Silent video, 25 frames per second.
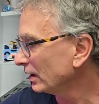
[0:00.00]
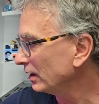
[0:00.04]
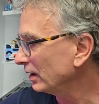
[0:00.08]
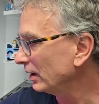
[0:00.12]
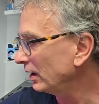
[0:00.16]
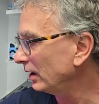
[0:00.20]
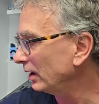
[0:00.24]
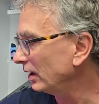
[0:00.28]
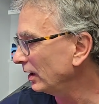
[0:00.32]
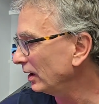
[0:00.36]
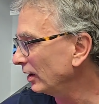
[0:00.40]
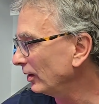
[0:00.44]

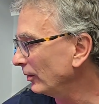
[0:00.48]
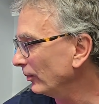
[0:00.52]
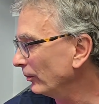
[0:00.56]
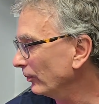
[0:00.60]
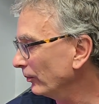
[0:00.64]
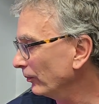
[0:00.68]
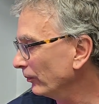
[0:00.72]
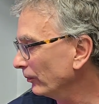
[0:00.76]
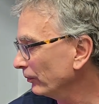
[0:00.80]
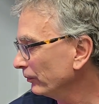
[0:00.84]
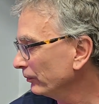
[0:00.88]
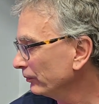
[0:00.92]
Um,
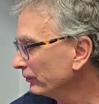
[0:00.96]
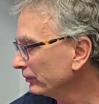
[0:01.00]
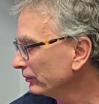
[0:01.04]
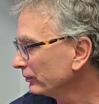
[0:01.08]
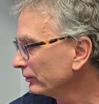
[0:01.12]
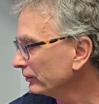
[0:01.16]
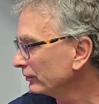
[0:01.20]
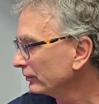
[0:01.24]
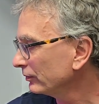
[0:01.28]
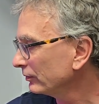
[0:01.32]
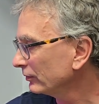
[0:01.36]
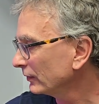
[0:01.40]

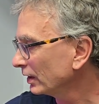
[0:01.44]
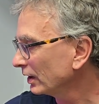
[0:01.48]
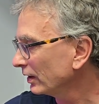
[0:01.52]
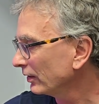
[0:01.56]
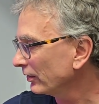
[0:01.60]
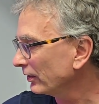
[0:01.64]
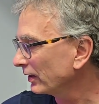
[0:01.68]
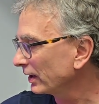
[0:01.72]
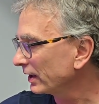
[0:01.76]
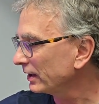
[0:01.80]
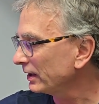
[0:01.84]
the